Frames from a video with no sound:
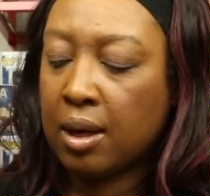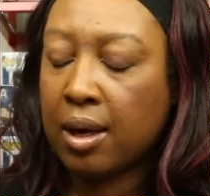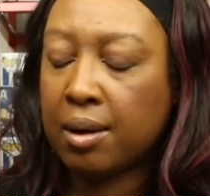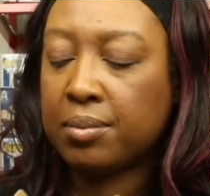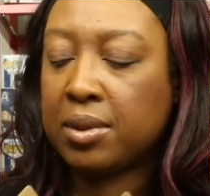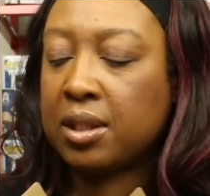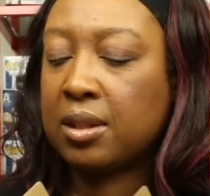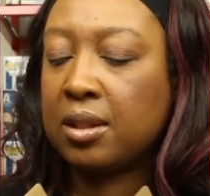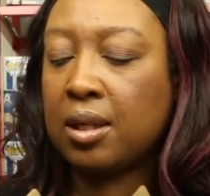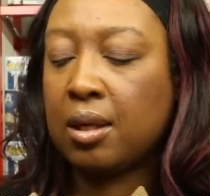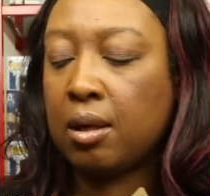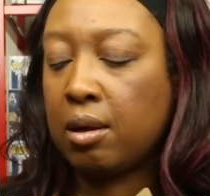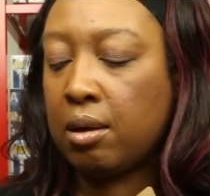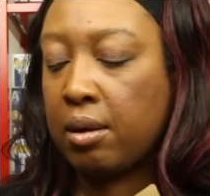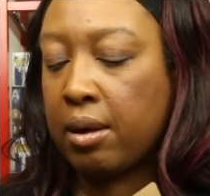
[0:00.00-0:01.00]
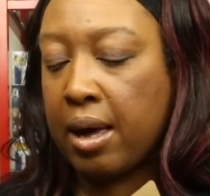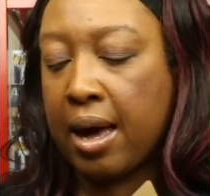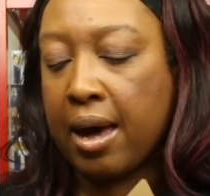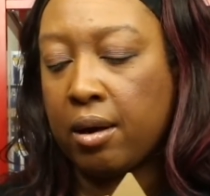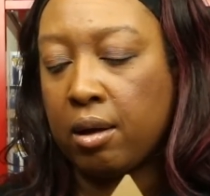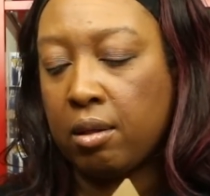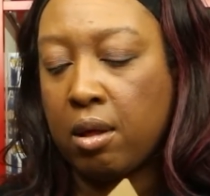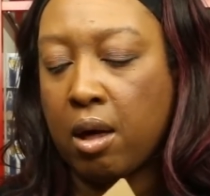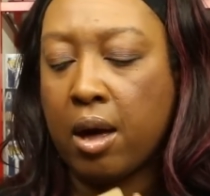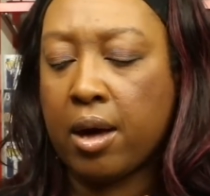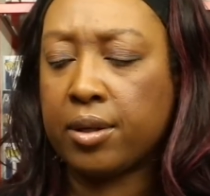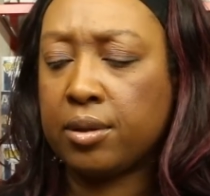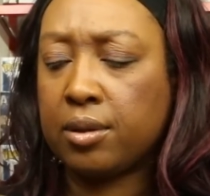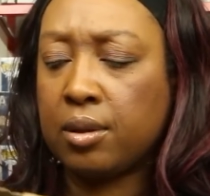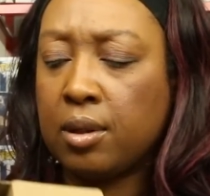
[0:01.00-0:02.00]
I'm still at a
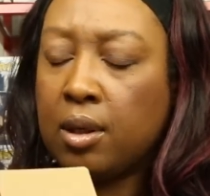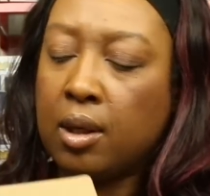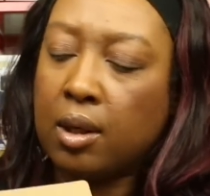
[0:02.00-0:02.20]
loss.